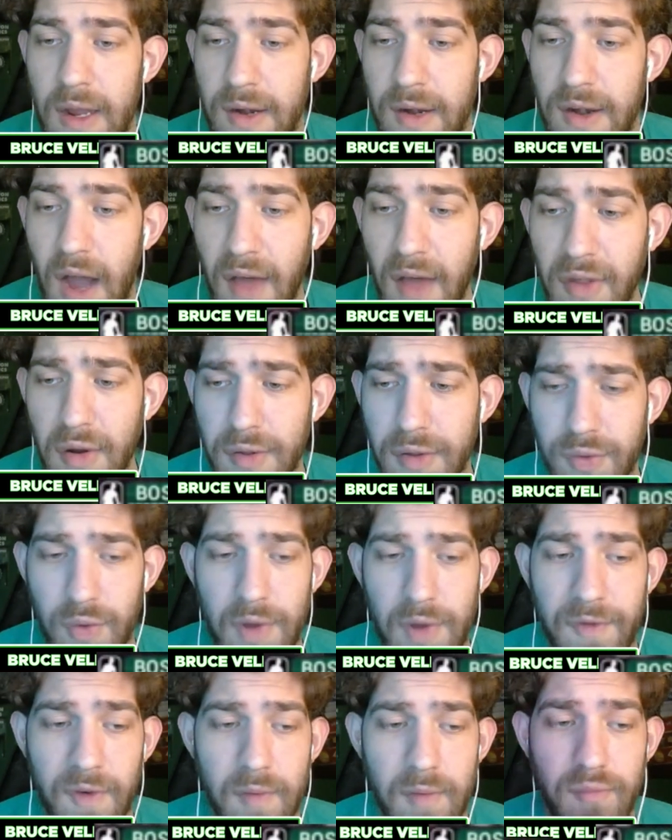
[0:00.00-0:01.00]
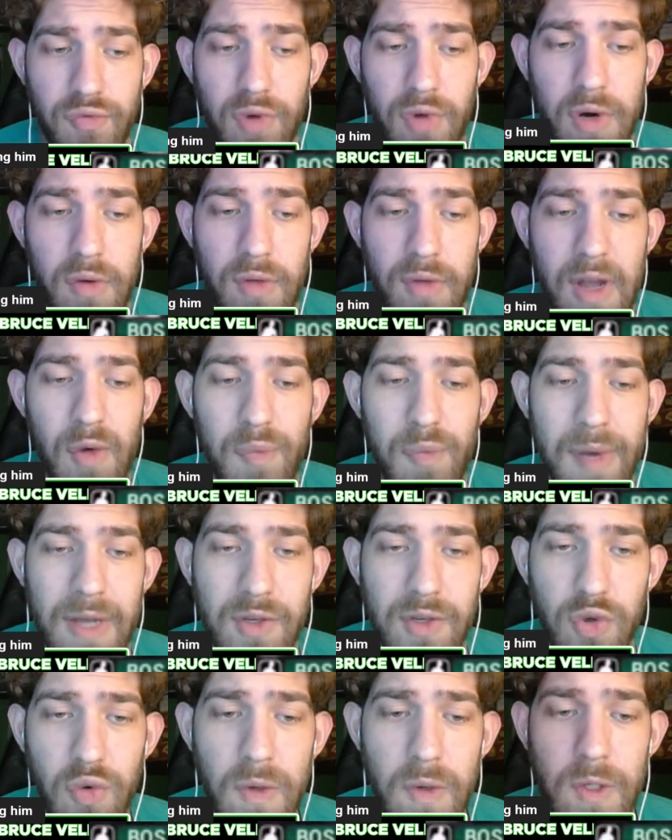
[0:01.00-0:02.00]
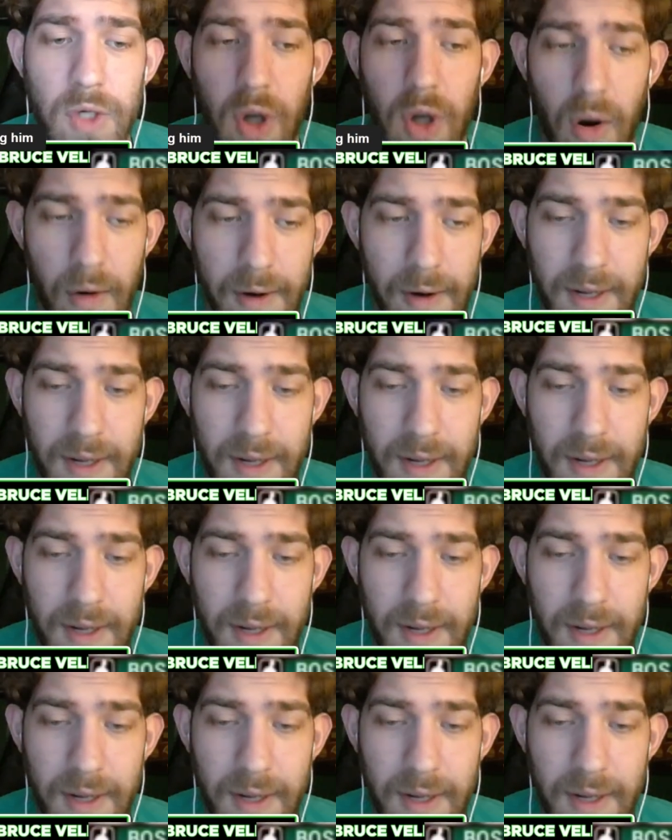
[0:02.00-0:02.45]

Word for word: Another three from Brook Lopez. Who is guarding